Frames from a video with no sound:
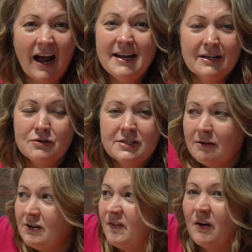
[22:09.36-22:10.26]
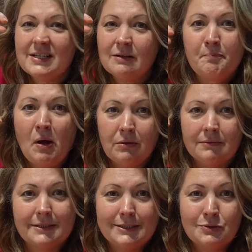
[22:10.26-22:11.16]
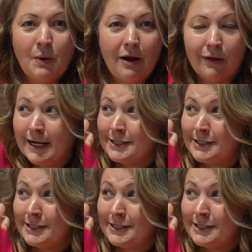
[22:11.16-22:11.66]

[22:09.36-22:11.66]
And it goes down as far as little bolts as well.